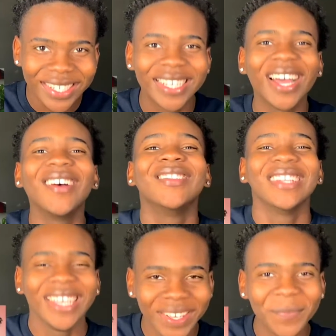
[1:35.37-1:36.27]
gotta
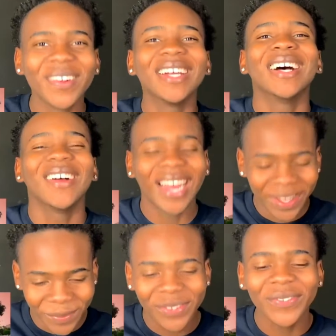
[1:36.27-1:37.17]
lit, bro. Hype as
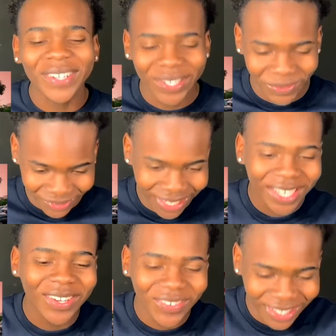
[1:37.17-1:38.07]
fuck. I can't
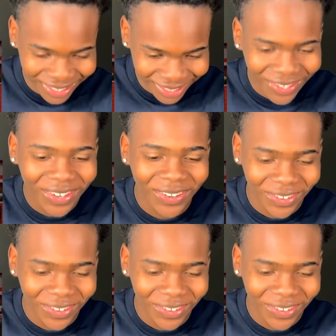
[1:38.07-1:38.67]
wait. Hold on.